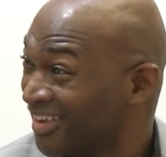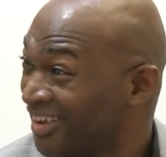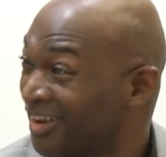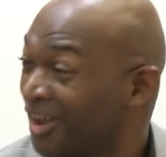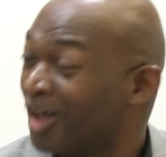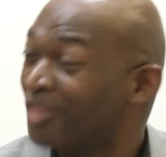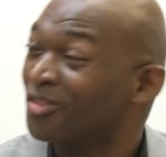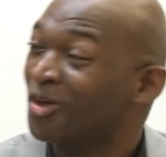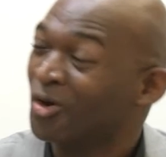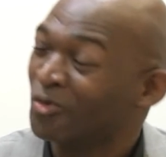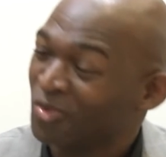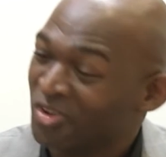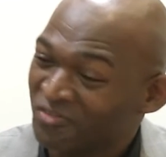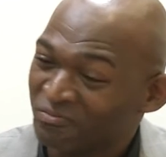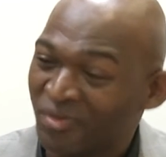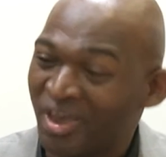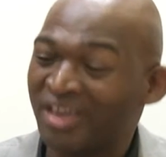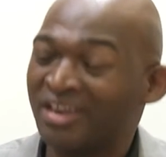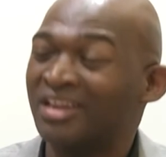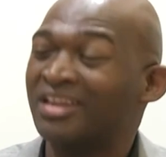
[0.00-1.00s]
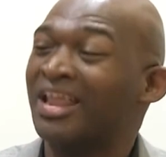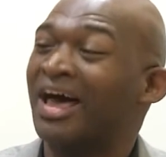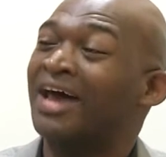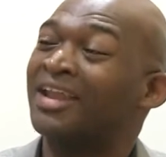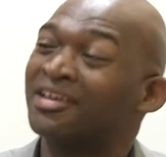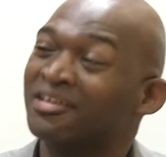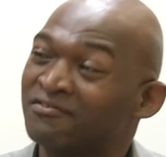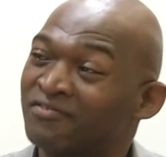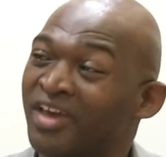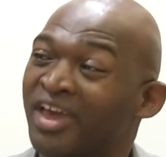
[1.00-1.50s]
And although we've made a
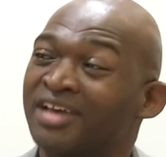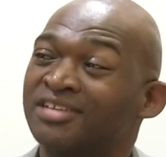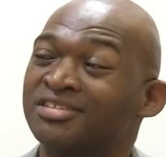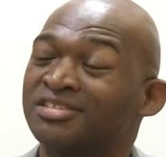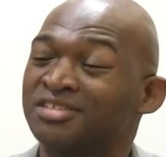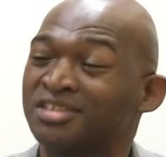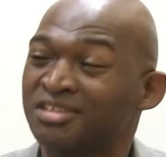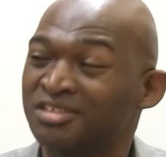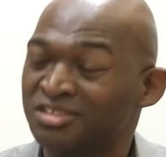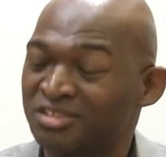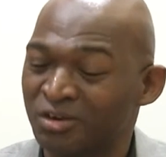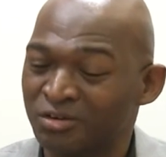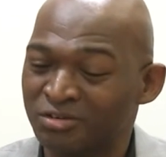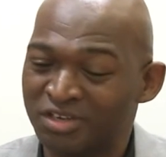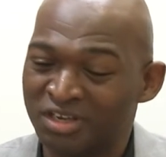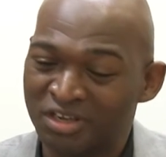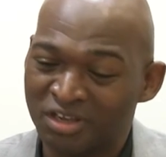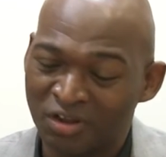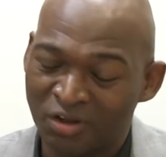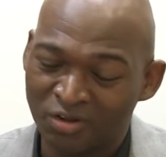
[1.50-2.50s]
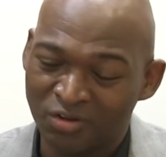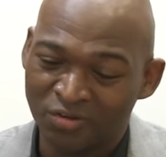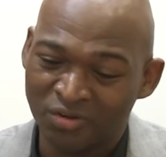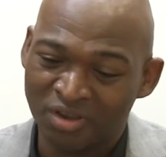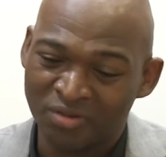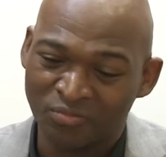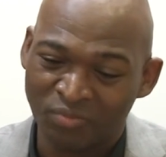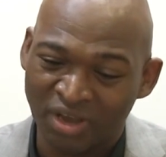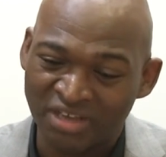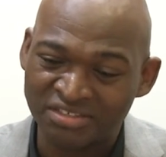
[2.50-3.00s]
lot of advances in
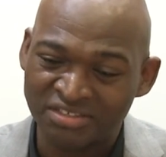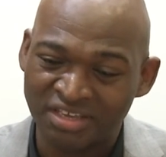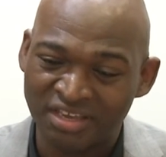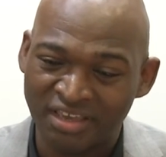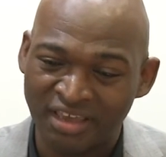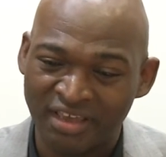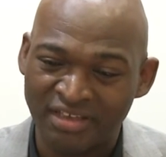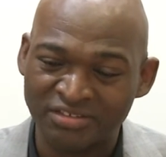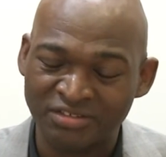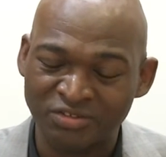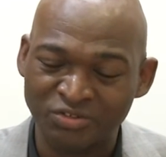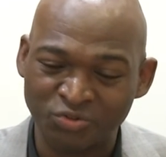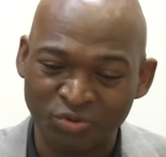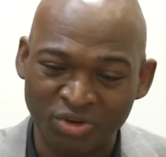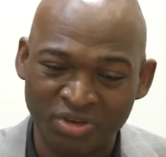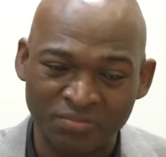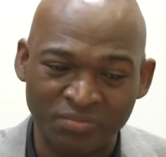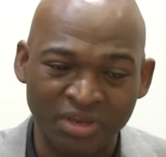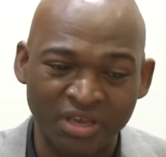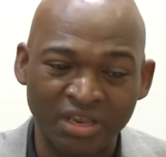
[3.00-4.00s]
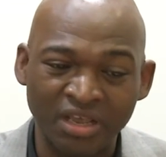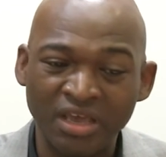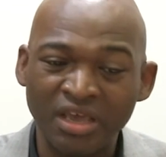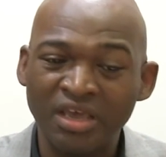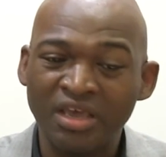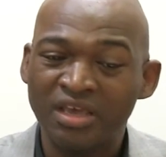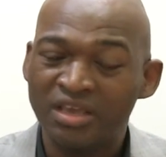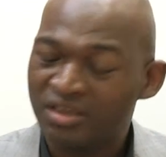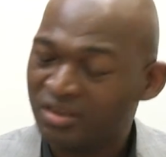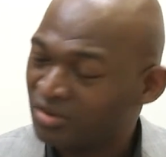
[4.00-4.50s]
prostate cancer treatment,
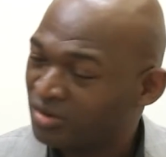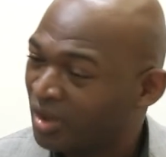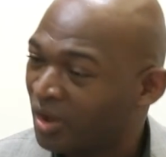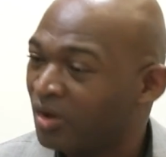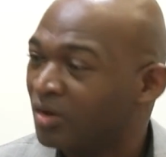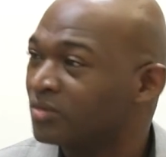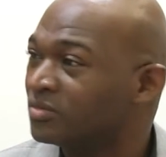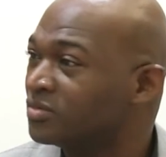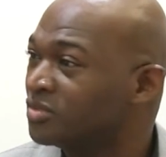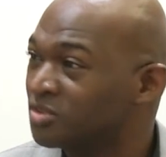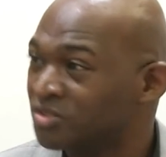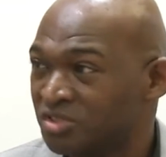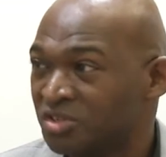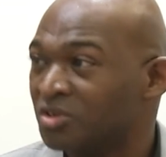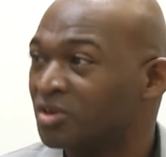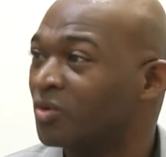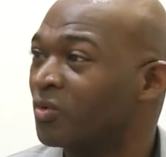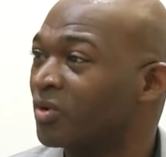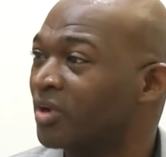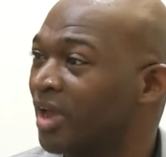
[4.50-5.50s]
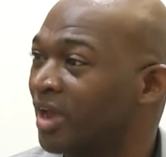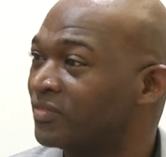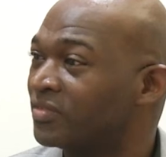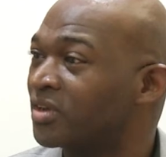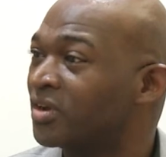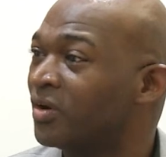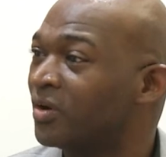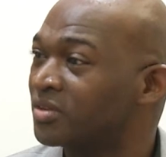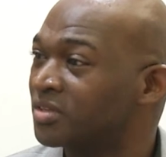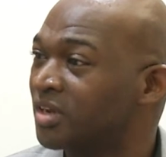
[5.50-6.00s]
you still don't want to have to
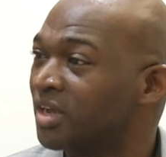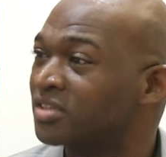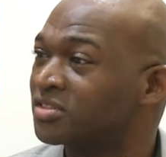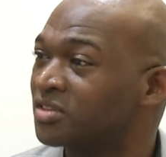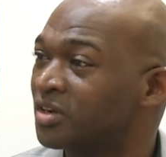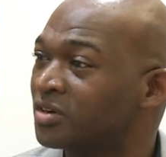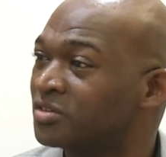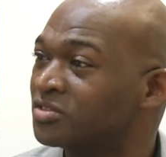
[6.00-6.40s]
go into that surgery.